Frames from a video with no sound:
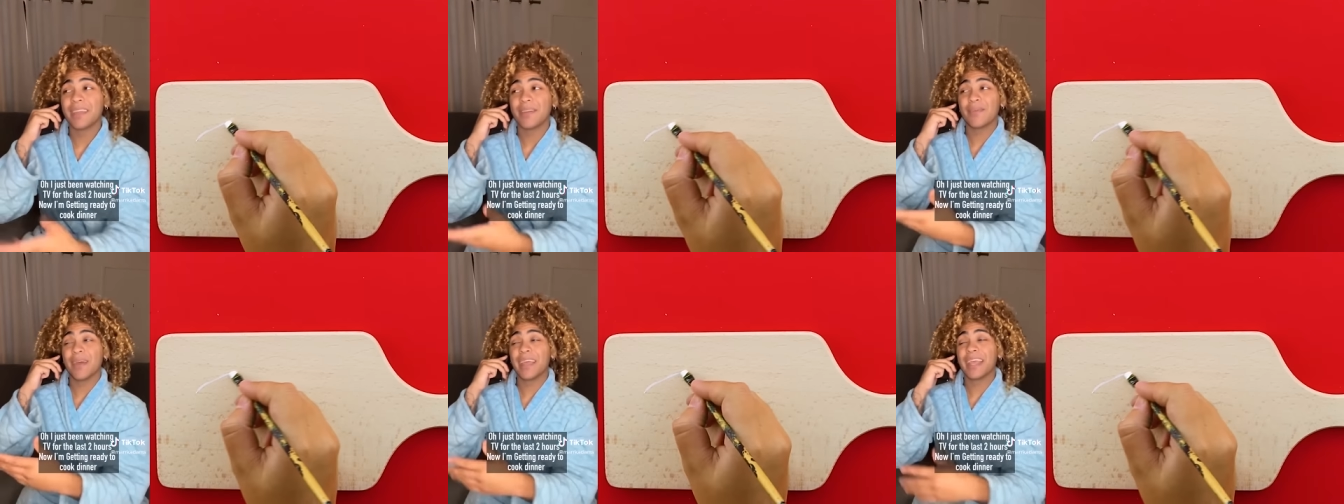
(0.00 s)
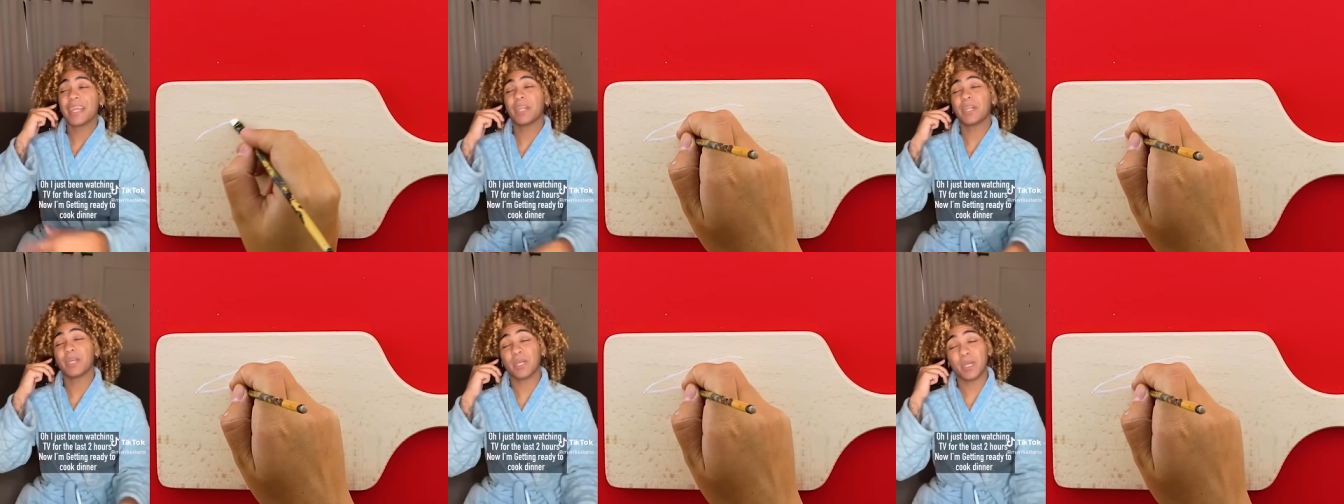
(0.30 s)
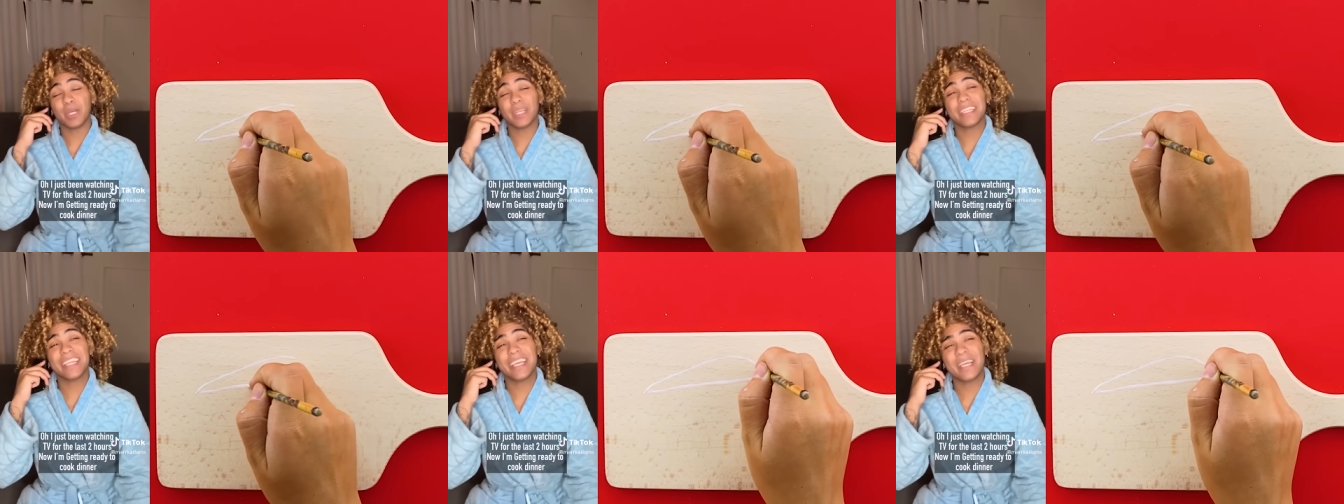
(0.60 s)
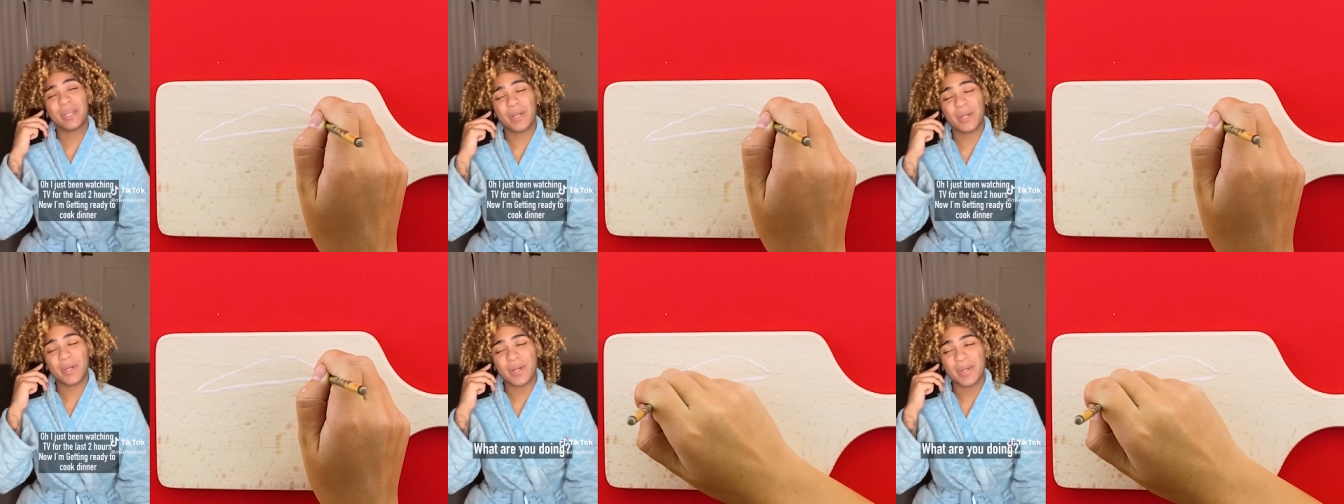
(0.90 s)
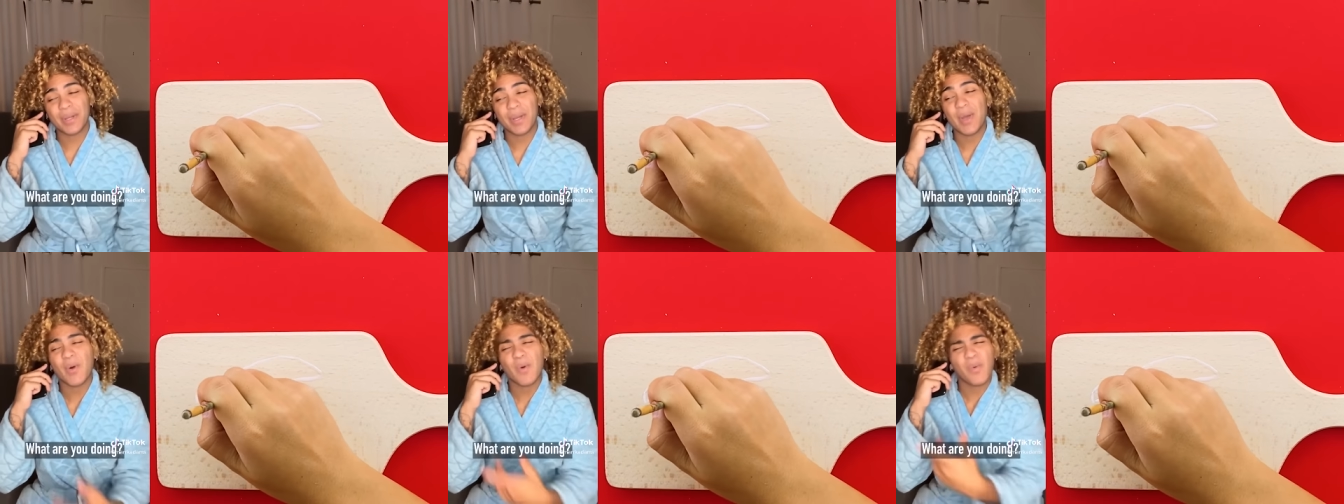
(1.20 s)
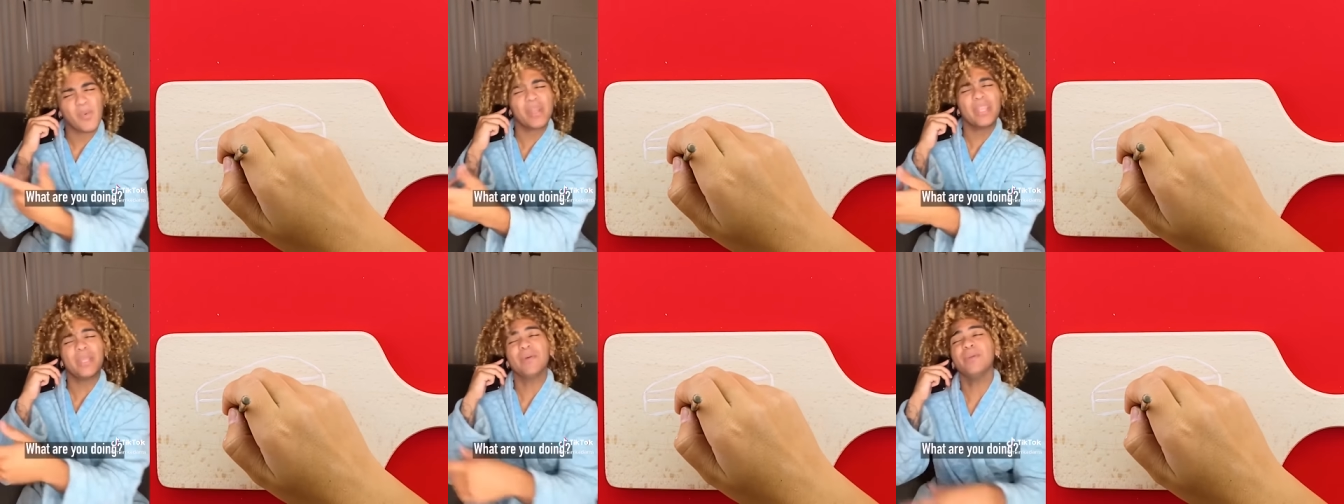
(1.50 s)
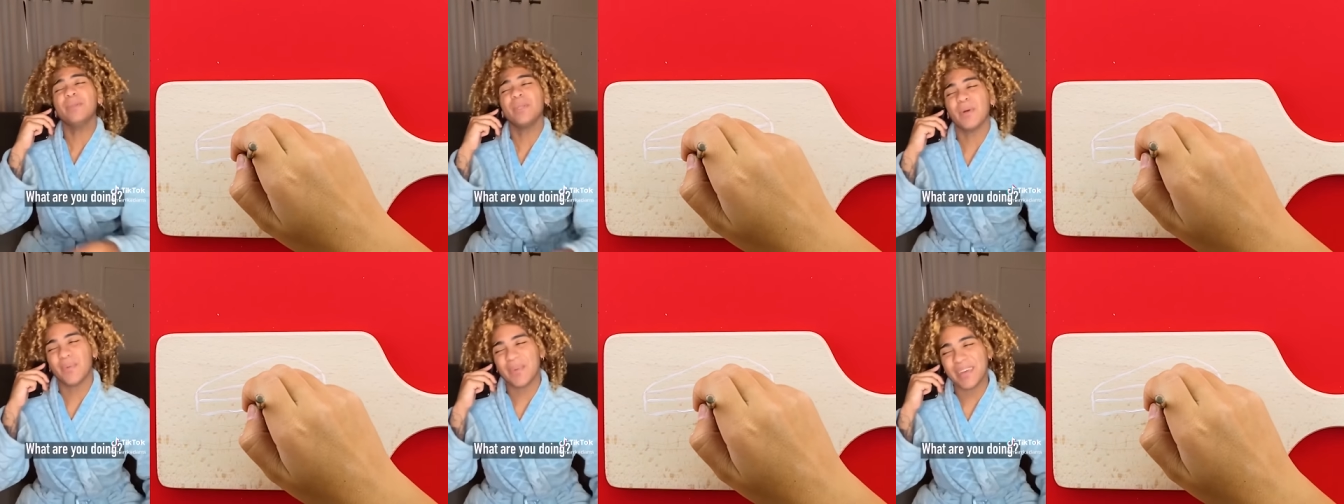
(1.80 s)
I'm getting ready to cook dinner. What
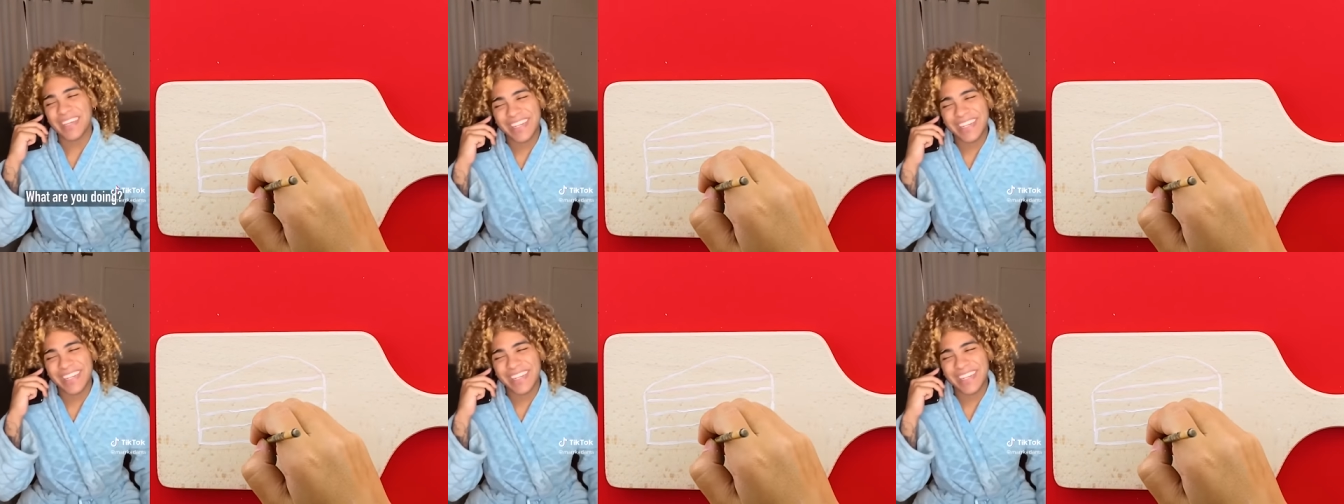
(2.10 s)
are you